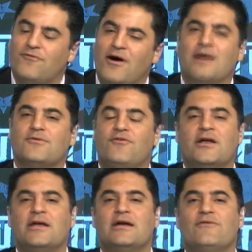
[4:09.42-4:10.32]
F
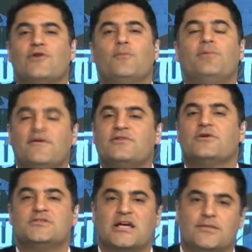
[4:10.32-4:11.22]
funny enough, though, Piven
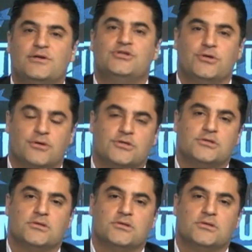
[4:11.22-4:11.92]
turns out to be Jewish.